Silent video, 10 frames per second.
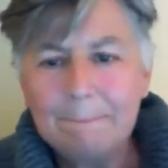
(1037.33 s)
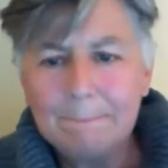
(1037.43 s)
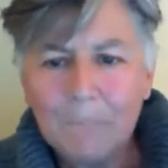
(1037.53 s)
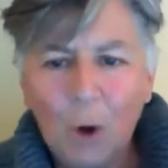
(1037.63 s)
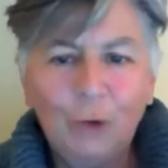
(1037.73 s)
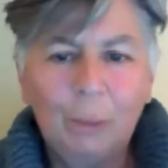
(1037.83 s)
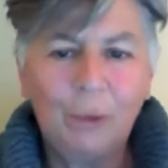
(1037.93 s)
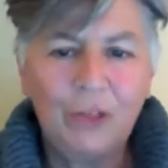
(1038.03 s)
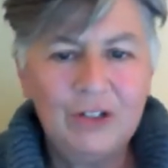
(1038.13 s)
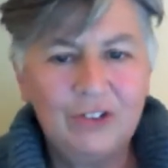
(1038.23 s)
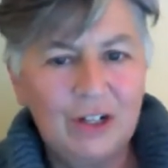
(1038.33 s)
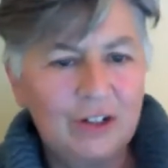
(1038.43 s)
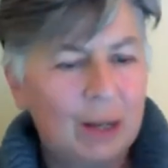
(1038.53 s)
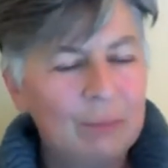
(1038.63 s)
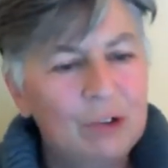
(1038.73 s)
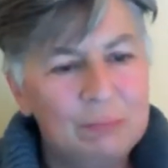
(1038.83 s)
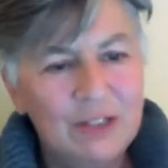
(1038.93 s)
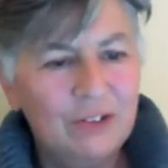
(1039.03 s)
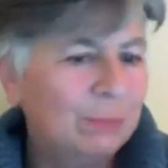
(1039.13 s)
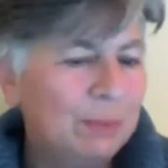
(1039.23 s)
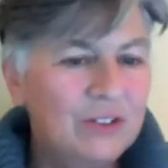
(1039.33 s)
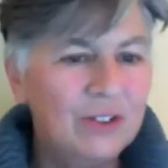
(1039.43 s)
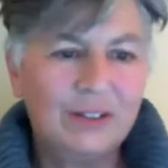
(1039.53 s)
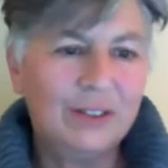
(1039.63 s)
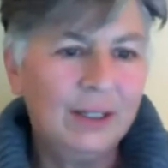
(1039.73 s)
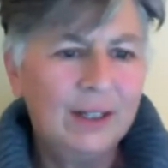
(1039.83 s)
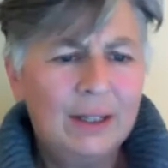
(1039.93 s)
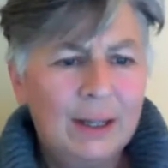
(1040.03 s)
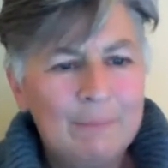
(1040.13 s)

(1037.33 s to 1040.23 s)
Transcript: multiple things at a time, which means you're basically,